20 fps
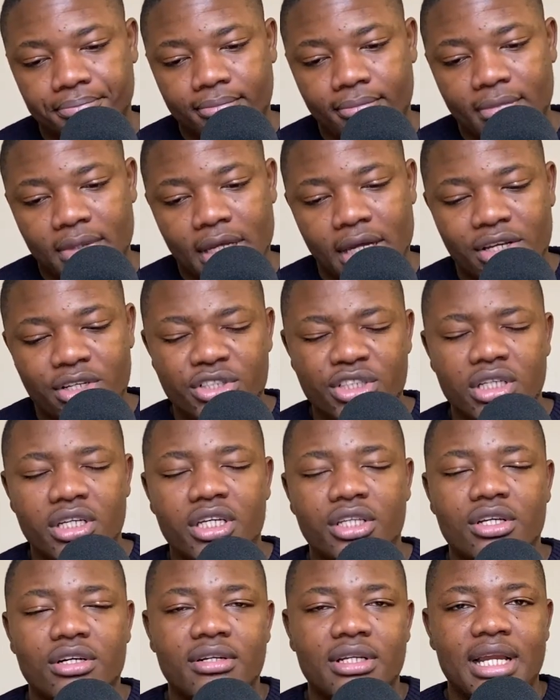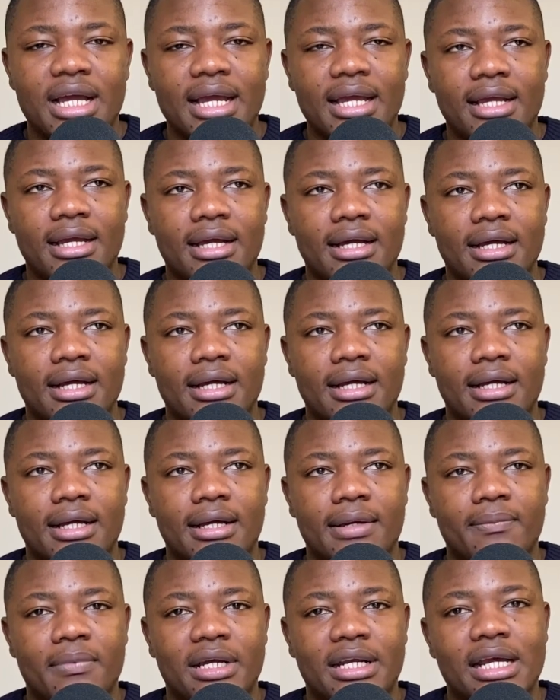
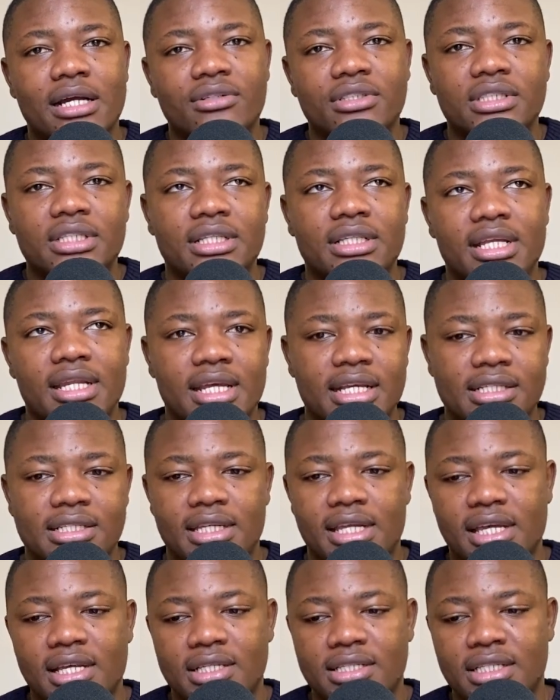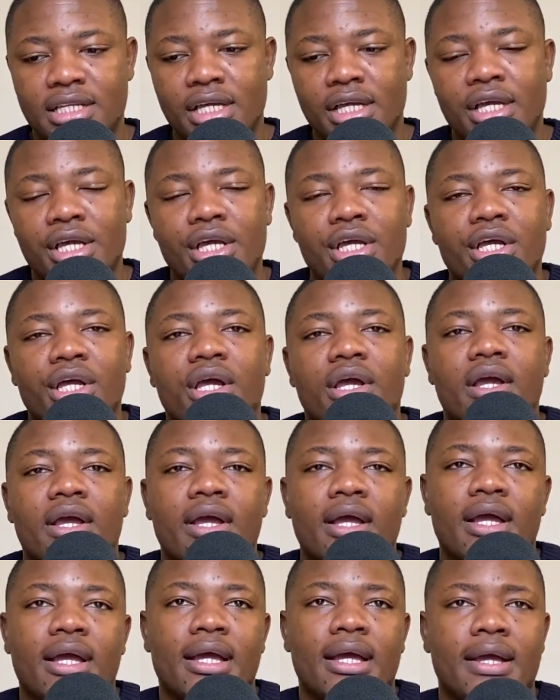announcing the next guest,
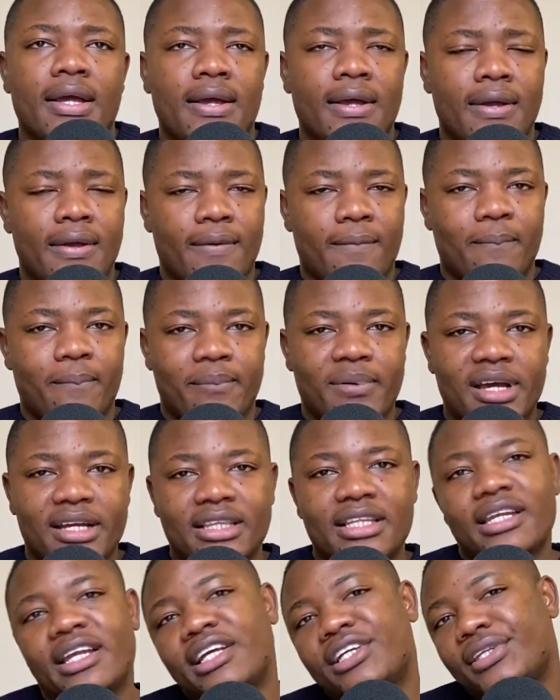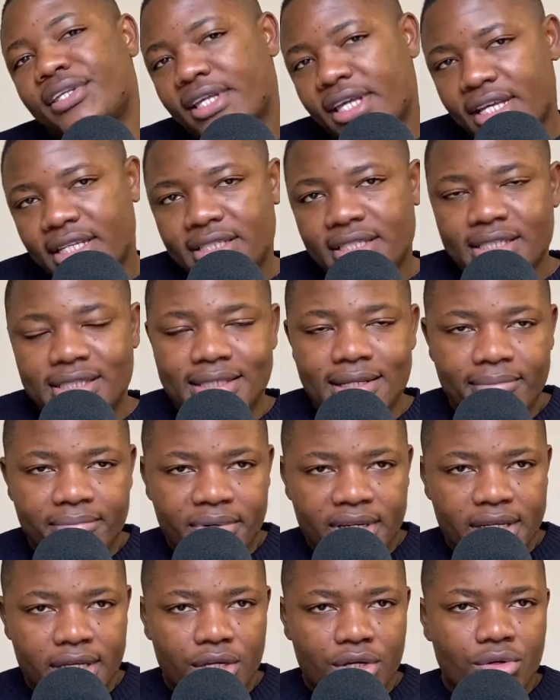but the next guest is
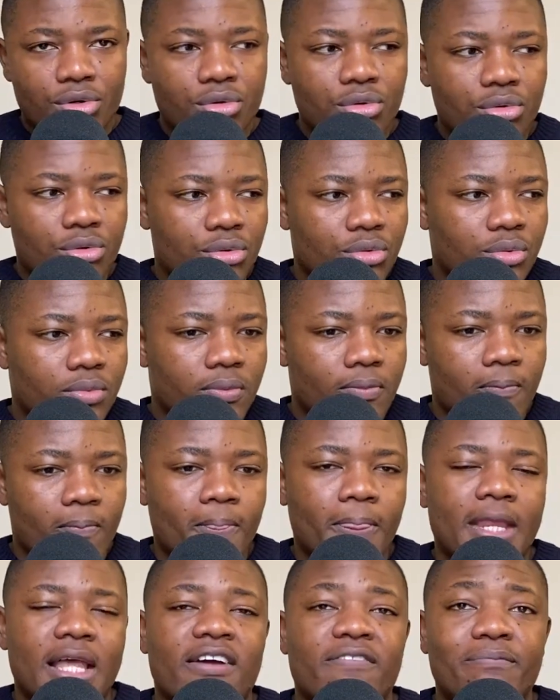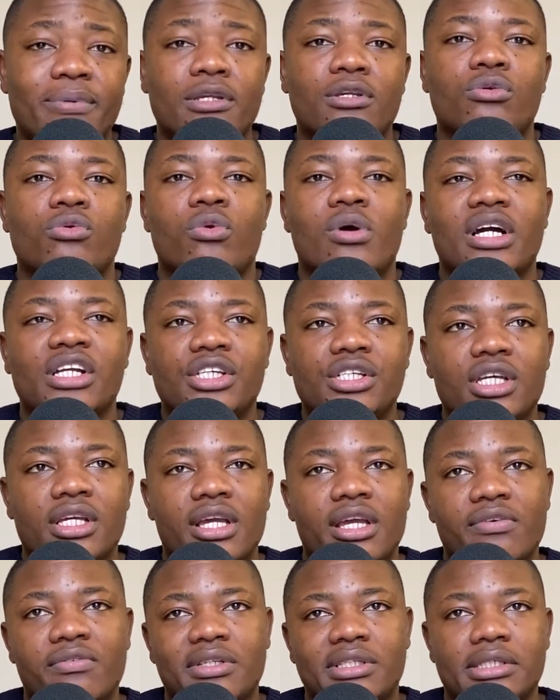somebody who I've been watching
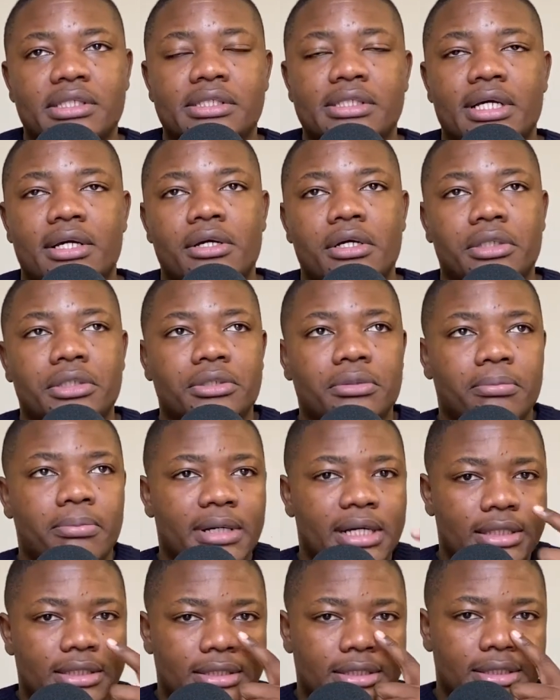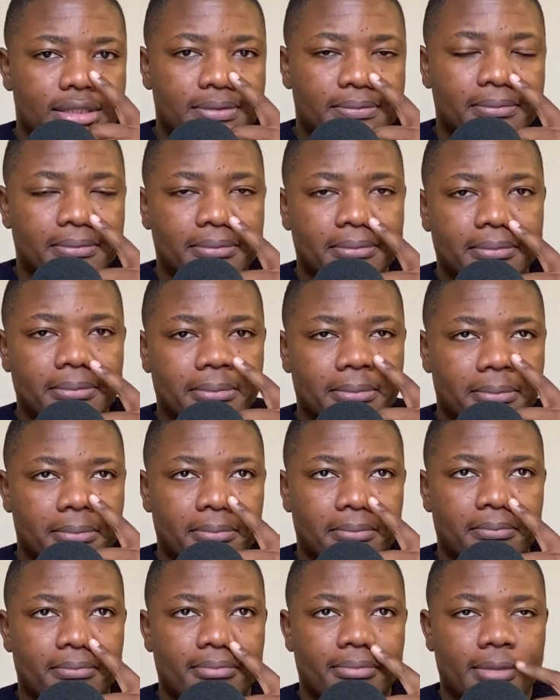ever since I got to Belgium.
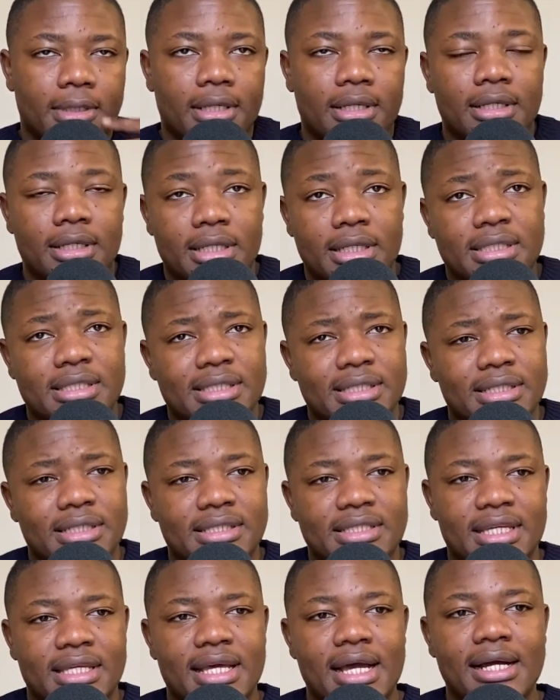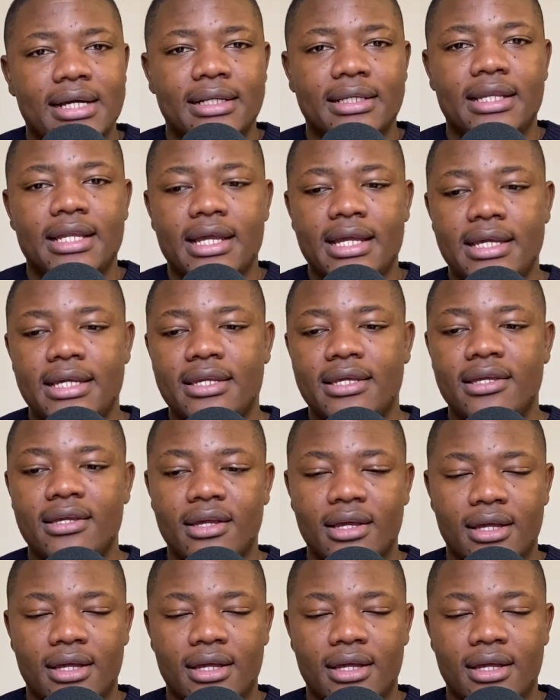It's a young lady.